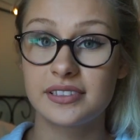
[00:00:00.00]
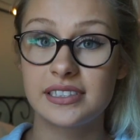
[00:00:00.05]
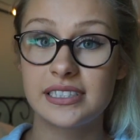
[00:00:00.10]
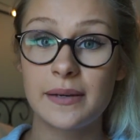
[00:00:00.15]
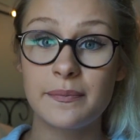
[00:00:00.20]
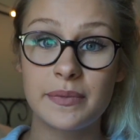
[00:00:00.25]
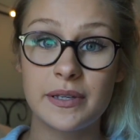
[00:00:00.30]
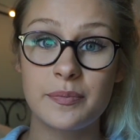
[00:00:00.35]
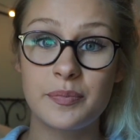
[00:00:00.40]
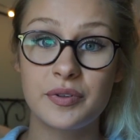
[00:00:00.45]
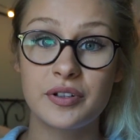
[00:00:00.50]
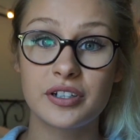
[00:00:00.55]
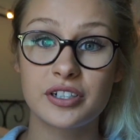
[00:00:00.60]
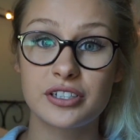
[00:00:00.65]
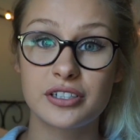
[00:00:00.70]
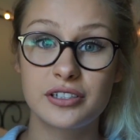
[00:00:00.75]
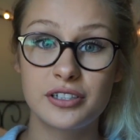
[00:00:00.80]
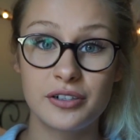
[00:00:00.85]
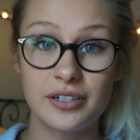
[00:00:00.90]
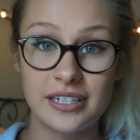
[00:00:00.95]
Some people are
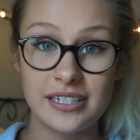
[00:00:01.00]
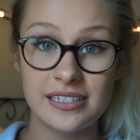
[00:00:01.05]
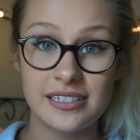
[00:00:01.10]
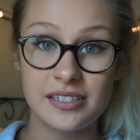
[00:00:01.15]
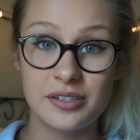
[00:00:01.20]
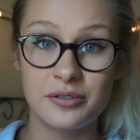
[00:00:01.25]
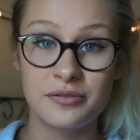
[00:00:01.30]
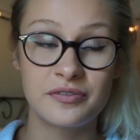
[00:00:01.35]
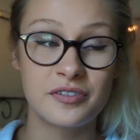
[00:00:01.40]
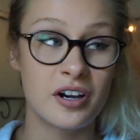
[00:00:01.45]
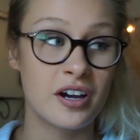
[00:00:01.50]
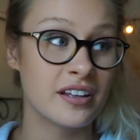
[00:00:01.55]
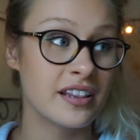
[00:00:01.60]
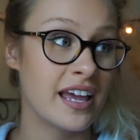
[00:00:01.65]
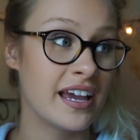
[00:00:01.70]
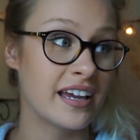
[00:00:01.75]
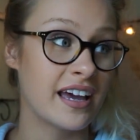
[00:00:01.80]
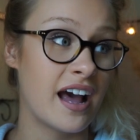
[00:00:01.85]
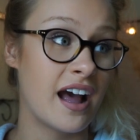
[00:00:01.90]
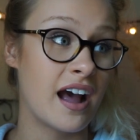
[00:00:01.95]
students who've got
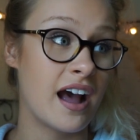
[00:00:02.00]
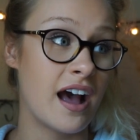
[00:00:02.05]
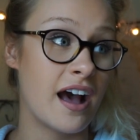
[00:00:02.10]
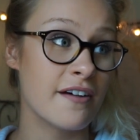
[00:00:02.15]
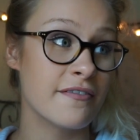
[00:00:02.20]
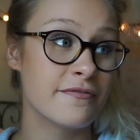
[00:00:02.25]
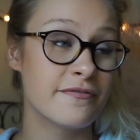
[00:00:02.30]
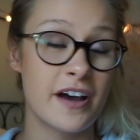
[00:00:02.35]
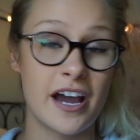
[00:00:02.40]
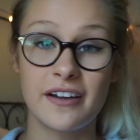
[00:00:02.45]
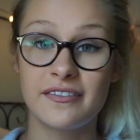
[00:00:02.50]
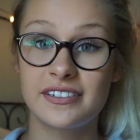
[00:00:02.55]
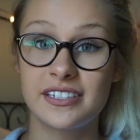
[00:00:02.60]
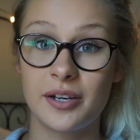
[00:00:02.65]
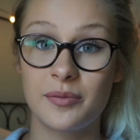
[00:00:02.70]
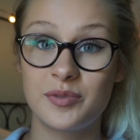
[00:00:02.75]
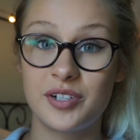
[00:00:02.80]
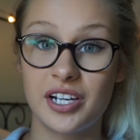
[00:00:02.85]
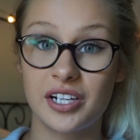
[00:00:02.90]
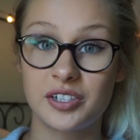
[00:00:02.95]
like a
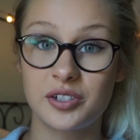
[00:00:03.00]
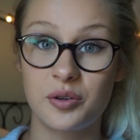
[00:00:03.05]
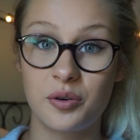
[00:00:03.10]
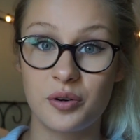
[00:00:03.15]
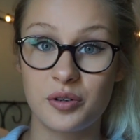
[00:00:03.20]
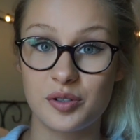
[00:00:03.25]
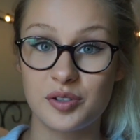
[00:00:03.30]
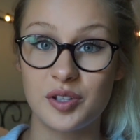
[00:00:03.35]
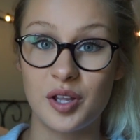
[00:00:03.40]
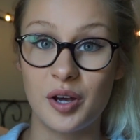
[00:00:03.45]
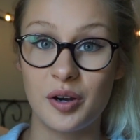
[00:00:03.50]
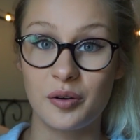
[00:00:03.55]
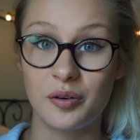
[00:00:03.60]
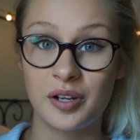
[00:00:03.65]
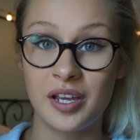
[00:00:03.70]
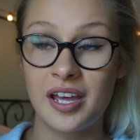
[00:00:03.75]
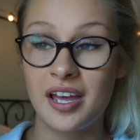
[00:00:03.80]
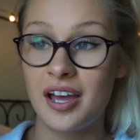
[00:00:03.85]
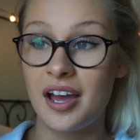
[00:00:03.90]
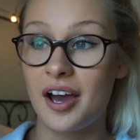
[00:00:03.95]
5-subject course
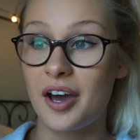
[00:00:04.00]
load.